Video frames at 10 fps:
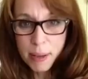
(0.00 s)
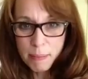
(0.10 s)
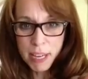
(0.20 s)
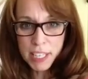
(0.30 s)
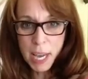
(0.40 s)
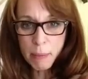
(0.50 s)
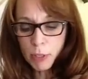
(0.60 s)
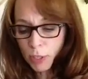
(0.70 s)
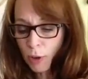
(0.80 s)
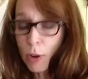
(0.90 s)
My
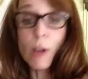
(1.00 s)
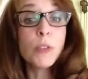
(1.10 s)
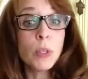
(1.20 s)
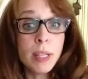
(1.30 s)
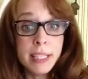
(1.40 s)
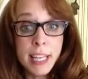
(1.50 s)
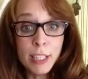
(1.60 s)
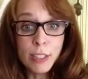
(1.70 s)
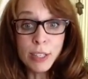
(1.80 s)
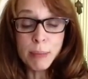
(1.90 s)
timer's gone off, so let's take
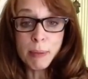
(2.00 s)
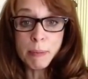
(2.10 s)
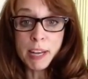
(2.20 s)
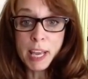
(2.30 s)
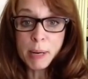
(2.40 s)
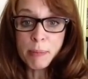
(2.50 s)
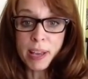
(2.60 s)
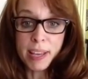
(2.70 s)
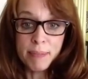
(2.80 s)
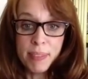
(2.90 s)
a look at my banana
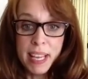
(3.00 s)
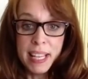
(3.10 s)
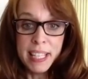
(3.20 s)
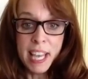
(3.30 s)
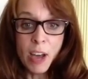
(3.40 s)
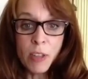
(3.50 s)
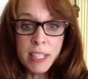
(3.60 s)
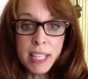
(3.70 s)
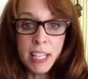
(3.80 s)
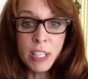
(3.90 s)
bread. See how
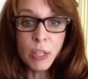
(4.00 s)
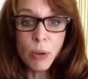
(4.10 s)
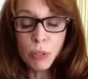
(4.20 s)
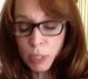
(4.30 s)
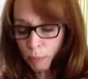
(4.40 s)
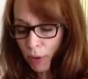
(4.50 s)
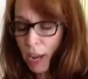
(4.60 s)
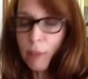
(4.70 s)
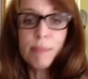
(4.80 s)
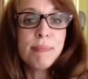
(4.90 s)
that's nice and golden
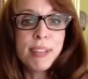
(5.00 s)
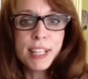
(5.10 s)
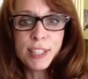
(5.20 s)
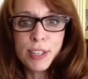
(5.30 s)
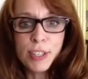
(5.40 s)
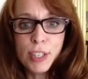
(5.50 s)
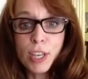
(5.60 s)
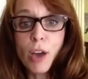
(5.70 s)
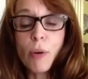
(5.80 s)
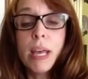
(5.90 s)
brown? It's good to
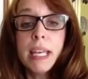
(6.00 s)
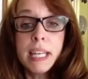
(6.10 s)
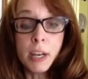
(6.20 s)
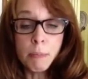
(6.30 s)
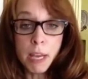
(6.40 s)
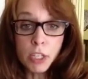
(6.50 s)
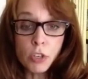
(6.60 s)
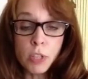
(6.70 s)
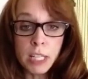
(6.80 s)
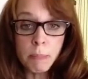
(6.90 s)
go. Now, to make
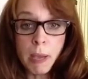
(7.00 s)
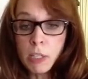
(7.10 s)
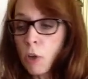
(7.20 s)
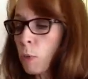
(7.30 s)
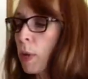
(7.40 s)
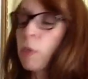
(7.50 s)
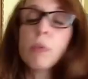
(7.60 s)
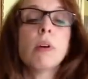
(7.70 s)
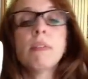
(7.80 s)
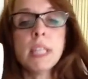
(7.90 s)
sure that it's baked all the way
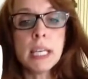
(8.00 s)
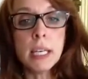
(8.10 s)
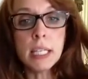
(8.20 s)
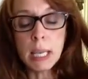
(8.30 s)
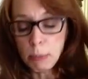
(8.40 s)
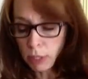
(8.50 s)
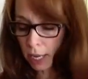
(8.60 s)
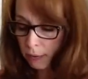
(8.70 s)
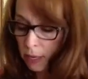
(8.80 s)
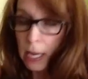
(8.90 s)
through, I've taken a table knife.